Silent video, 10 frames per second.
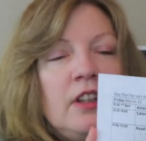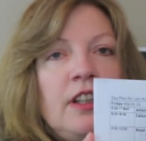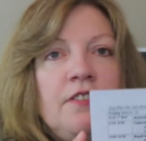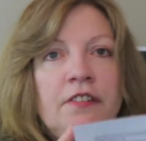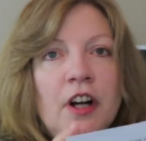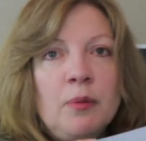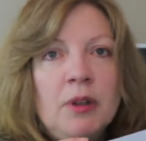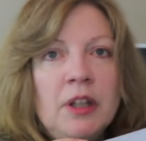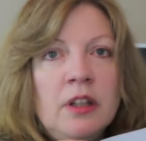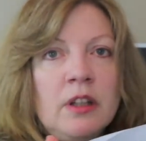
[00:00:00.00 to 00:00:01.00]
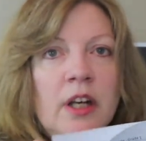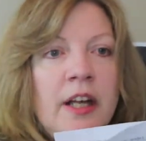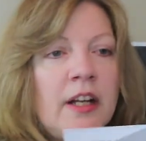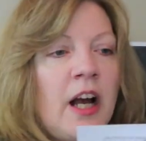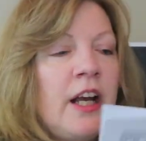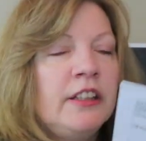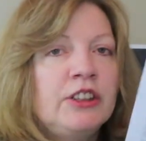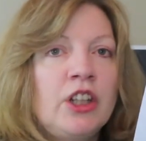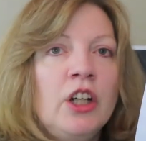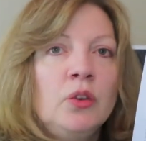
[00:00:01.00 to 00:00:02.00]
in front of me, and I
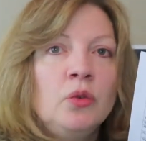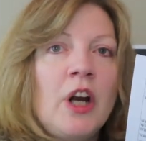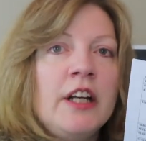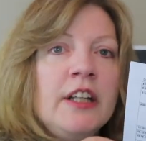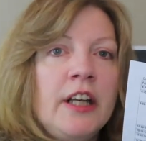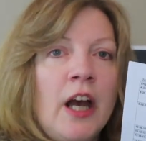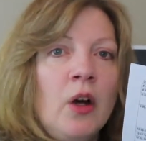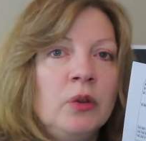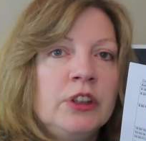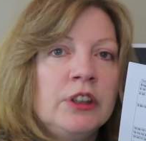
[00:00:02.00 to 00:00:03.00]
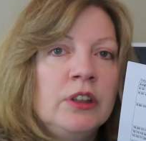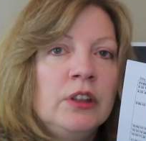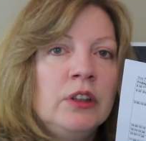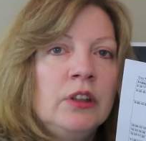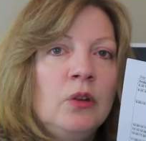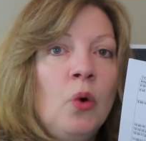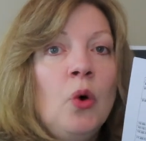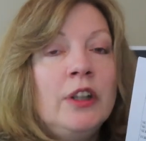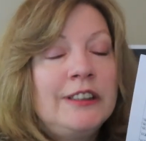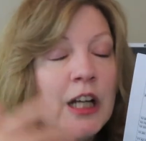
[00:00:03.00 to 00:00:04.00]
start writing out
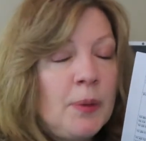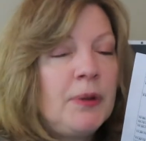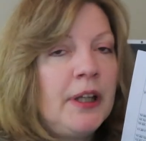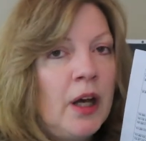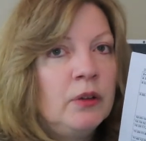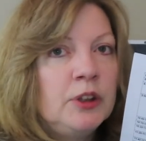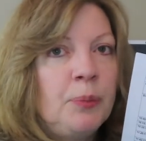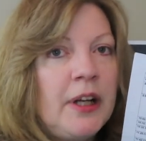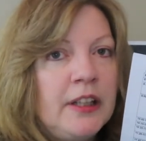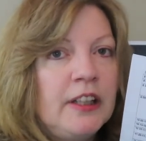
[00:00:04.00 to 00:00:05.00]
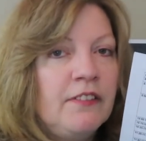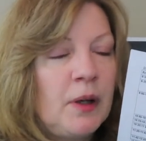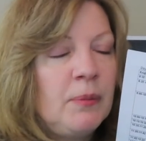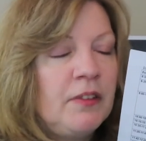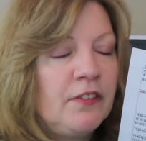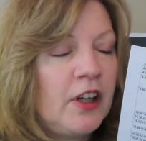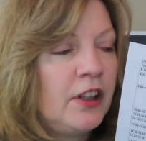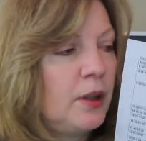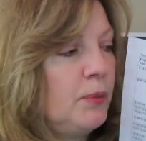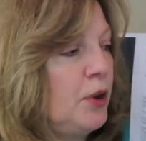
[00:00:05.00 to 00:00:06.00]
or typing out, depending if I'm in front of
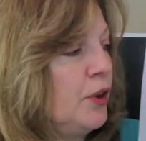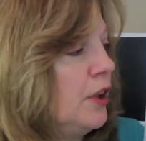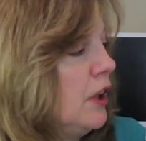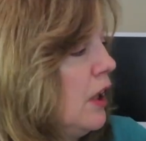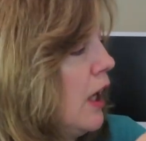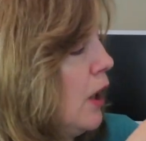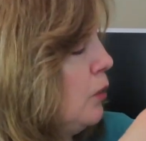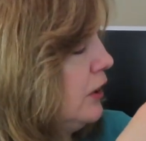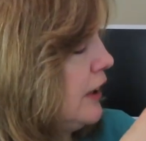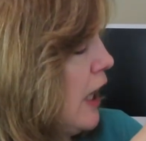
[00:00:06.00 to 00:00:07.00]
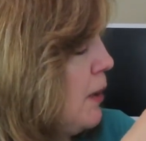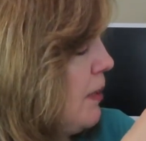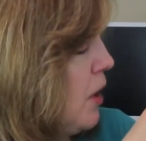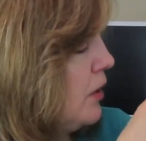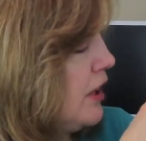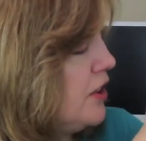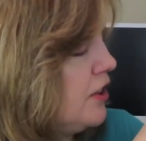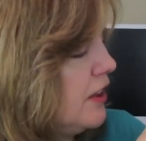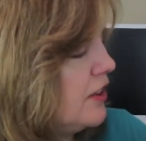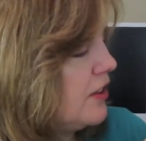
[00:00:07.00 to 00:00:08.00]
the computer. I will type out each
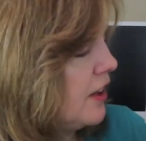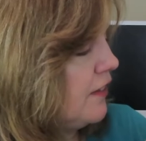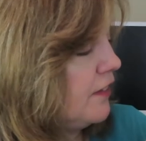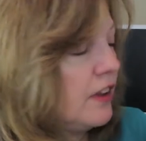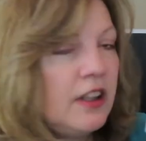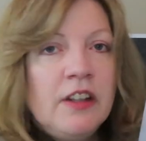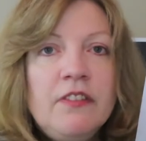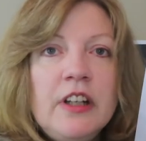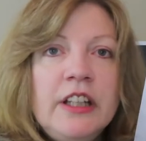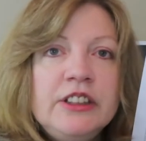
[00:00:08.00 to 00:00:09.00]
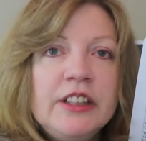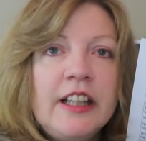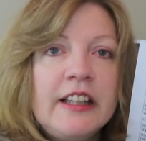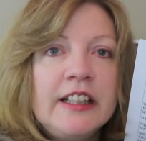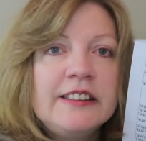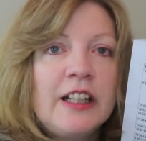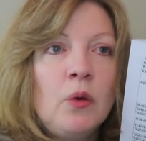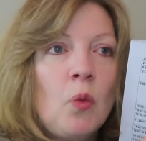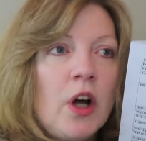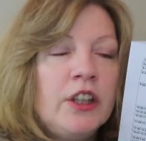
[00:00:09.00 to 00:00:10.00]
of the stuff, each of the things that I
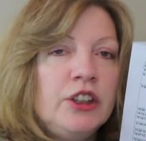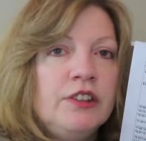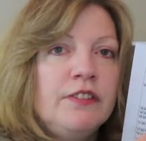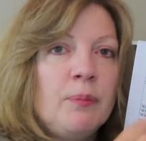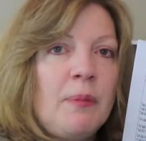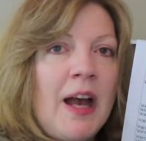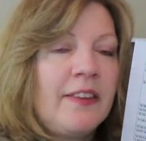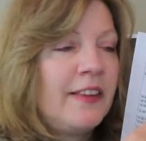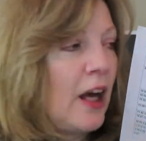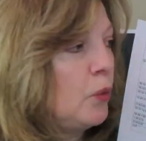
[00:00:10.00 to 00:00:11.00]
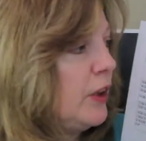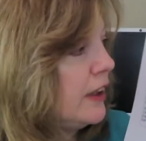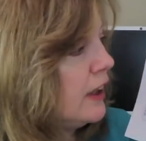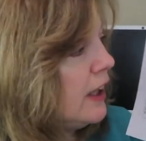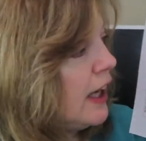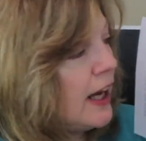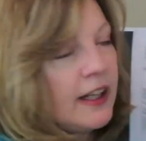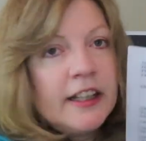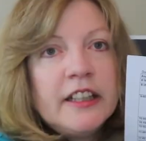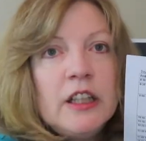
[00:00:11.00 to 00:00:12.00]
want to do for math that week, and
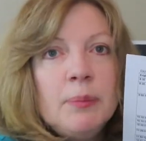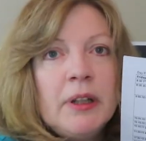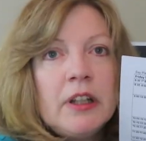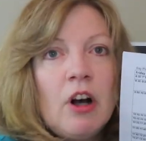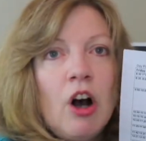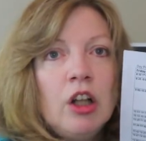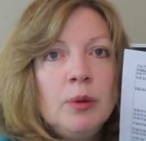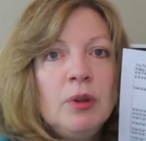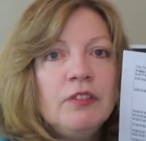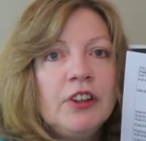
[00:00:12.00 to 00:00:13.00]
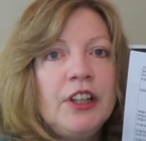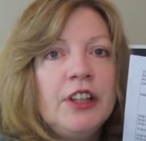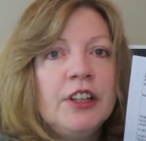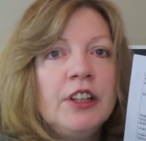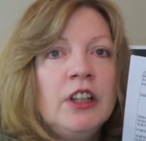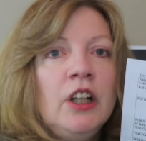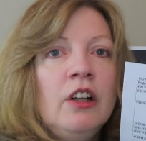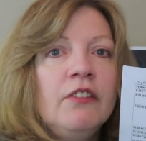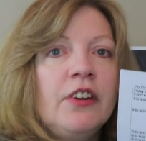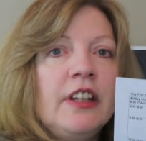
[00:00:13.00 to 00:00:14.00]
I keep a column over here
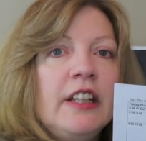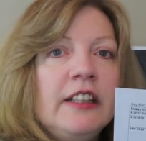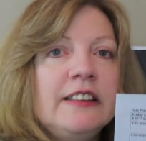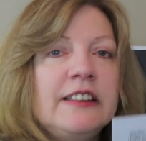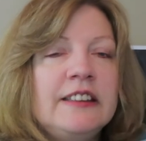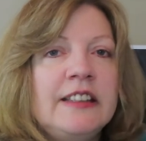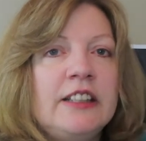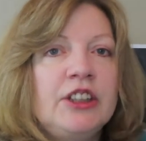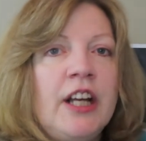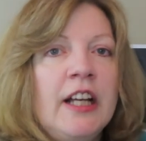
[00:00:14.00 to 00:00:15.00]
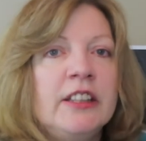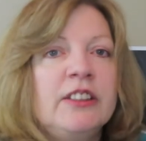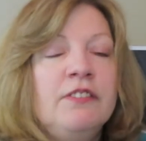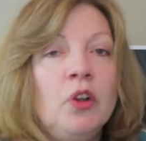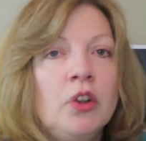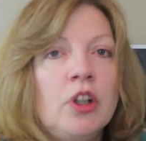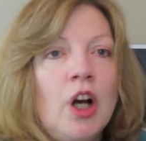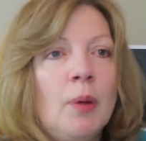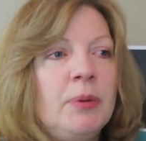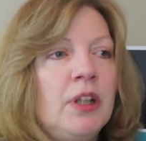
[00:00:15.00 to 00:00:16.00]
for things such as
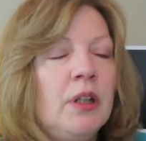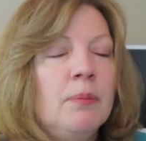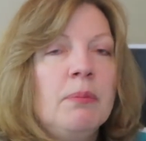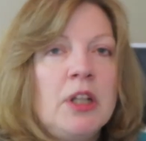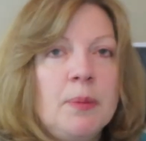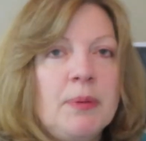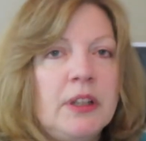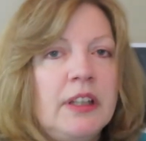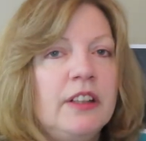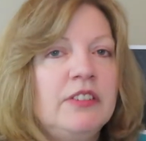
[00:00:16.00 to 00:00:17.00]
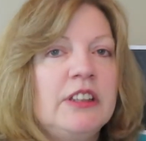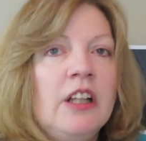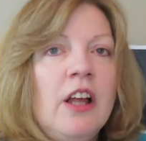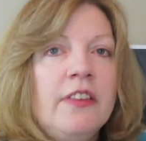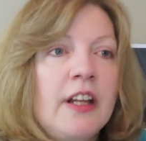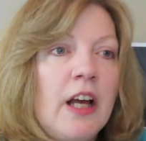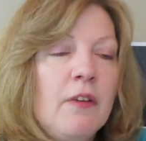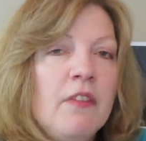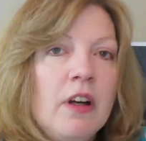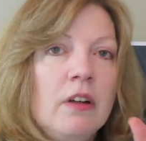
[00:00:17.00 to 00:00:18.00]
photocopying, manipulatives that
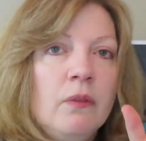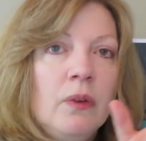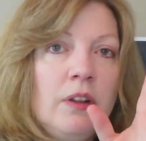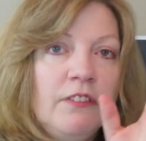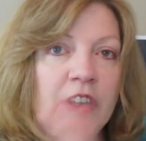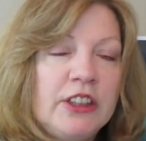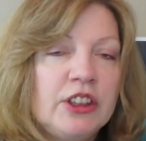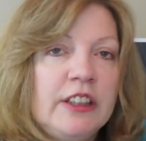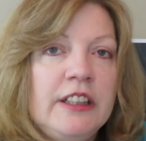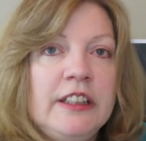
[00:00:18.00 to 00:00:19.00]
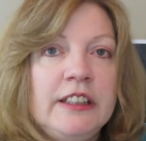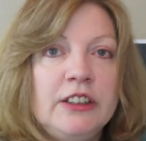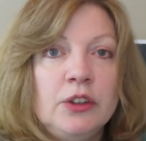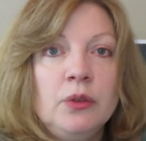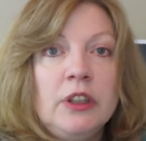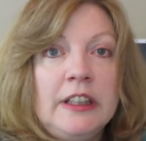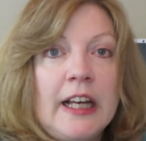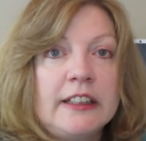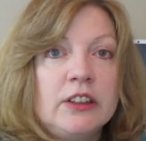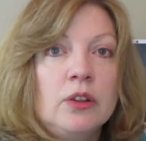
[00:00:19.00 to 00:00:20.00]
I will eventually need to
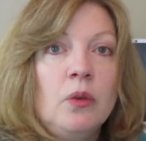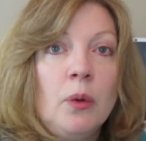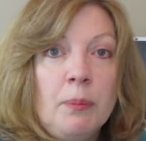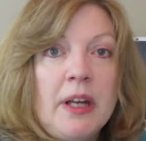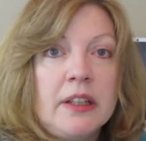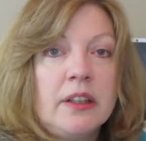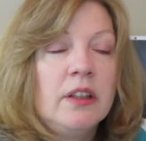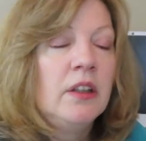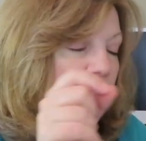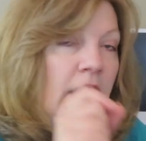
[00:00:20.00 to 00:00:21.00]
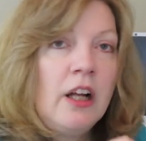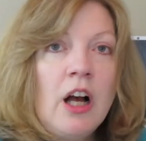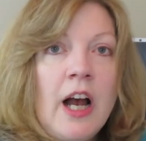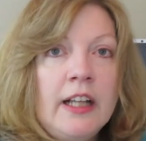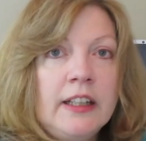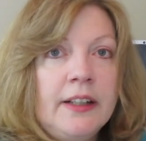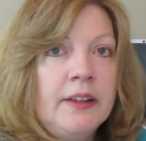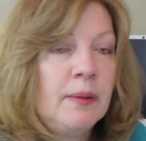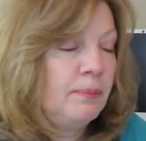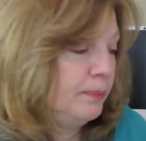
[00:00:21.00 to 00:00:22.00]
get or make, and I'll highlight
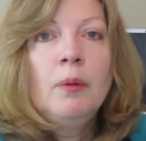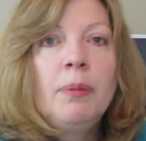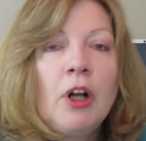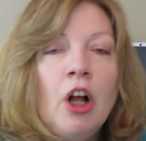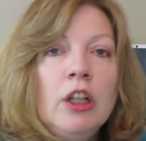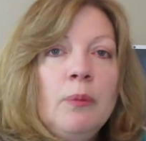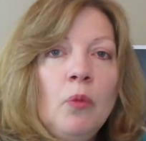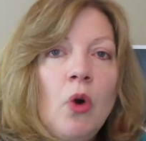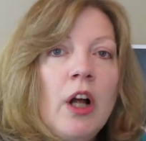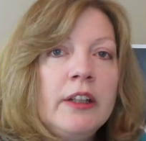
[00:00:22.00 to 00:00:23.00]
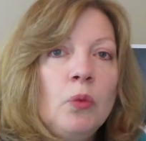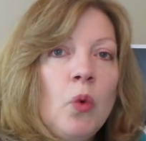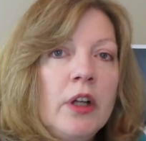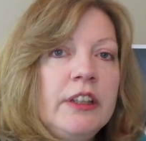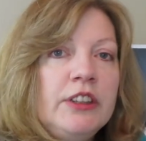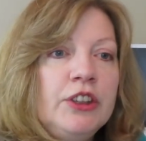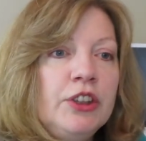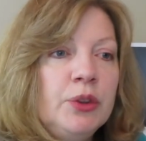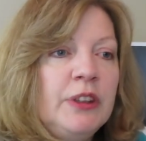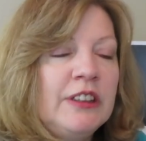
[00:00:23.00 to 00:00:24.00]
them. But all I'm want, wanting to
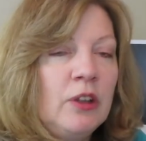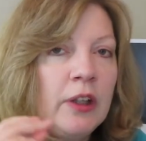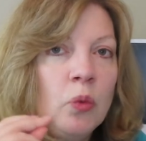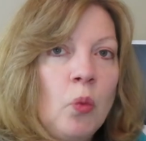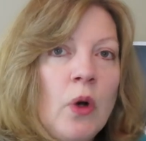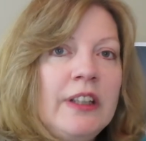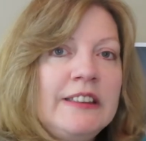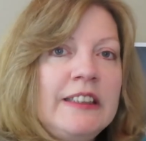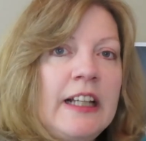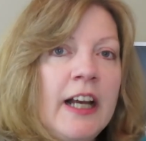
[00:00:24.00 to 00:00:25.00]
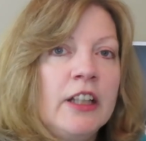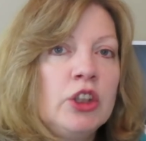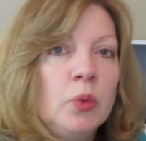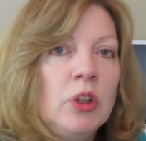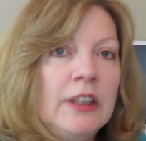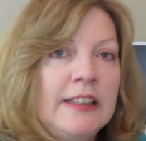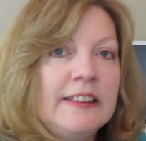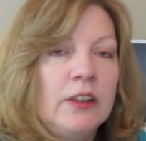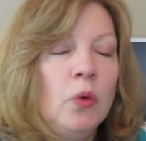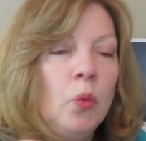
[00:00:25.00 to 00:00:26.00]
do is, like, what is the actual
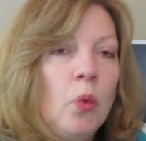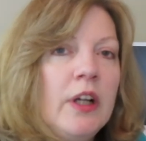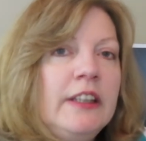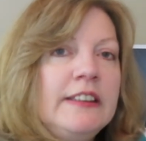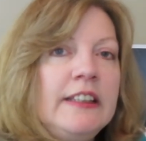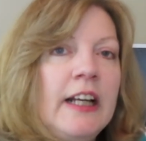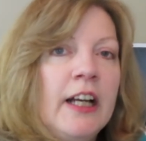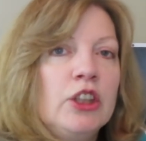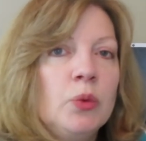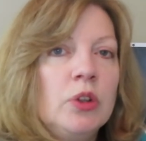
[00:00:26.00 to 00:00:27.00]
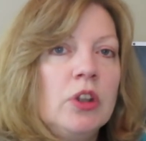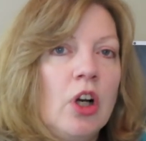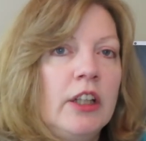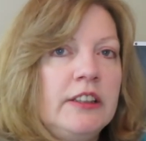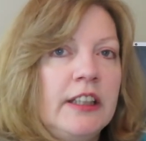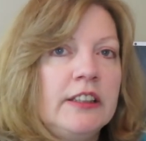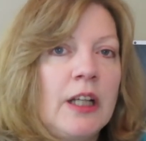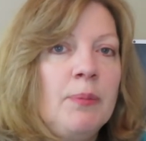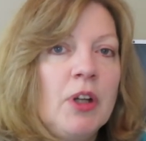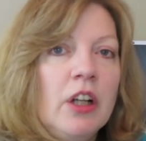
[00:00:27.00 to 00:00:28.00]
lesson? What is the actual content?
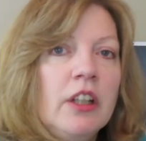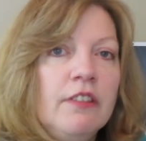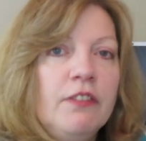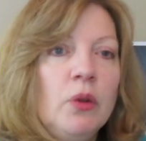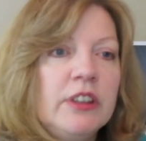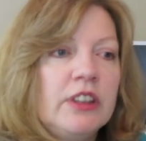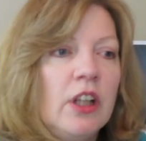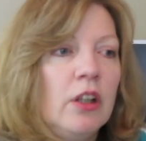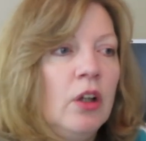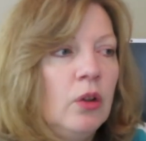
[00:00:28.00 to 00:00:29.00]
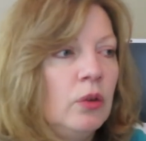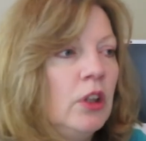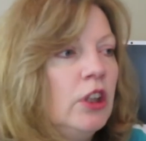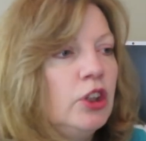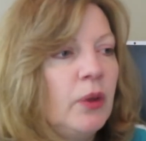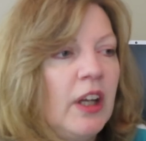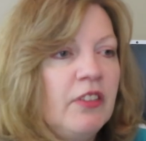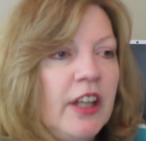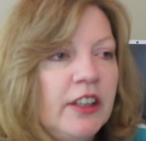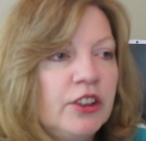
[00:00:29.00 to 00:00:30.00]
I'm not going to focus on, oh, do I have
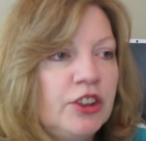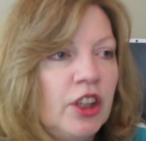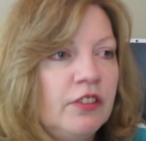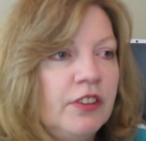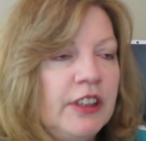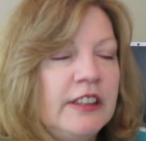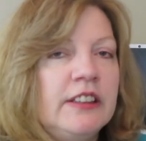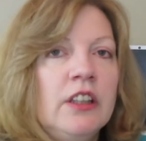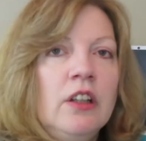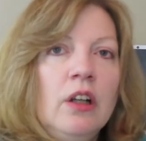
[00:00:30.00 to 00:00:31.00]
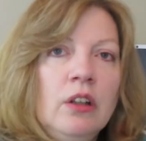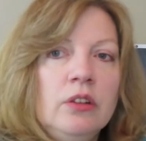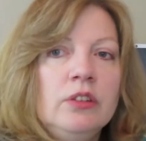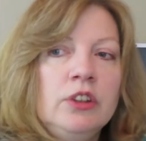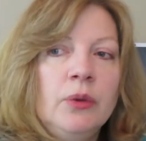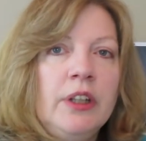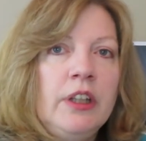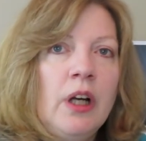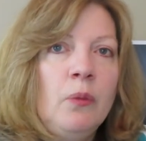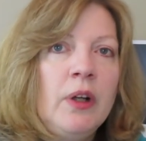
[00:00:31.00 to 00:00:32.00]
an anchor chart for this? Oh, do I
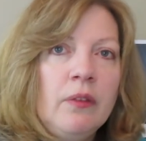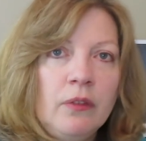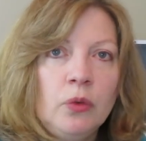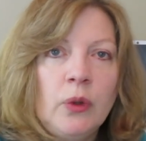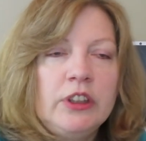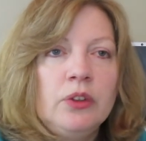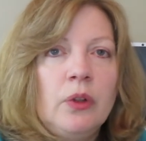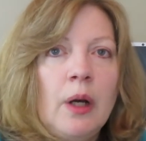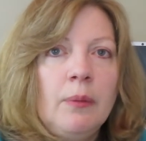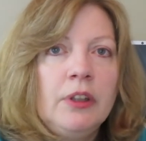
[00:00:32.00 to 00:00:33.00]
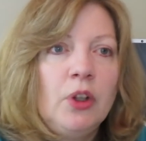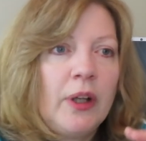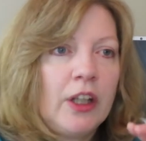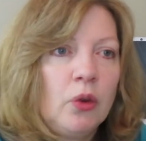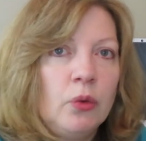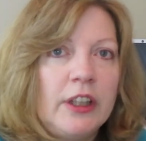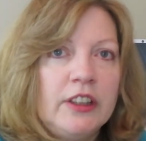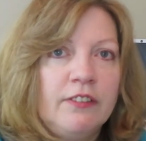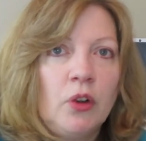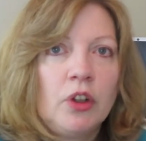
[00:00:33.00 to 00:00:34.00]
need, uh, what, what do, how, you know, I got to go run to
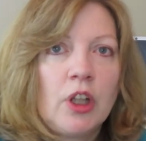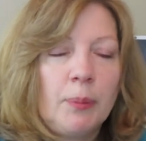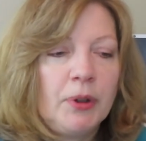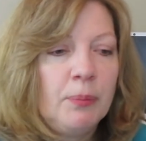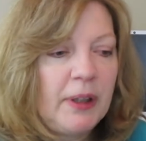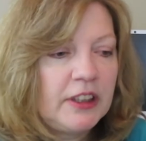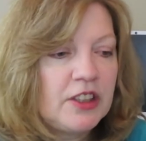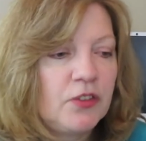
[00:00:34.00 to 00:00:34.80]
the photocopier and make these